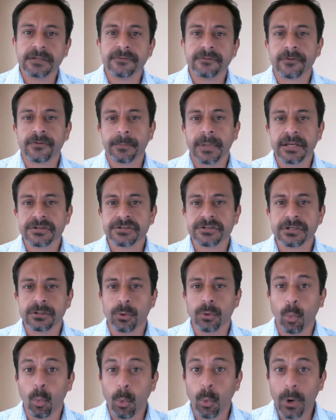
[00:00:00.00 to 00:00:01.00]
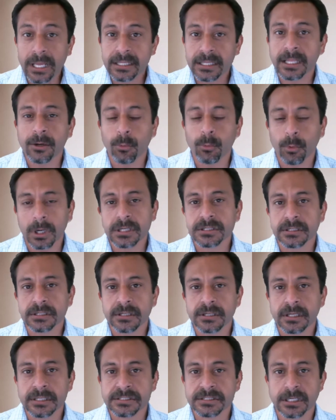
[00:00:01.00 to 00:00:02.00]
the information when they want
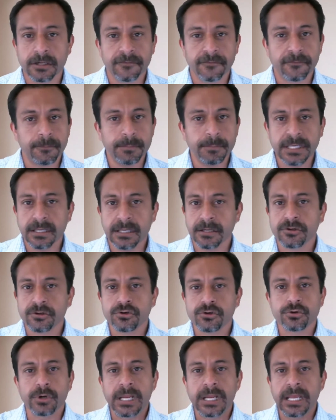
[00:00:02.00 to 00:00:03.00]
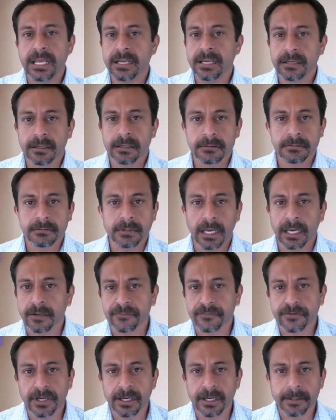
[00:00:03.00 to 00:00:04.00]
it instead of being trained
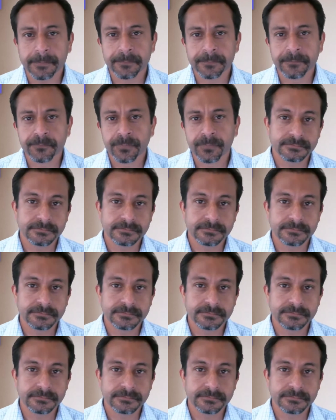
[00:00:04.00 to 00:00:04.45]
ahead of time?